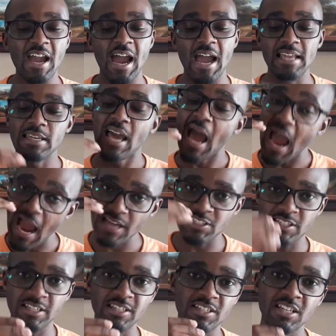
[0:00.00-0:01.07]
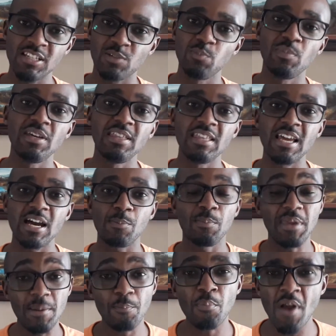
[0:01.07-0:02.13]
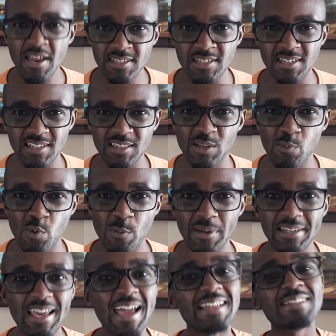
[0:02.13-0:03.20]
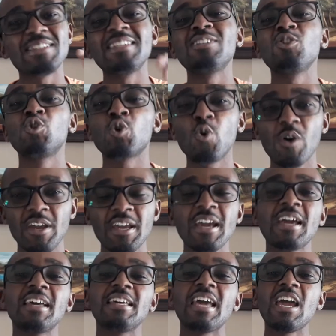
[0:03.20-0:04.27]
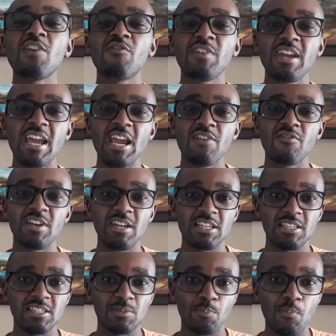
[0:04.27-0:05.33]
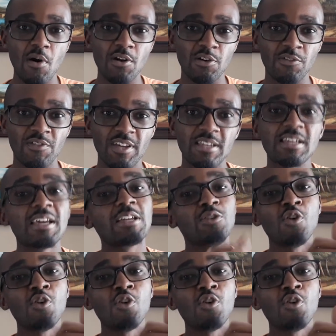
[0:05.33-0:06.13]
and actually just be there, be present in the moment and enjoy every part of it.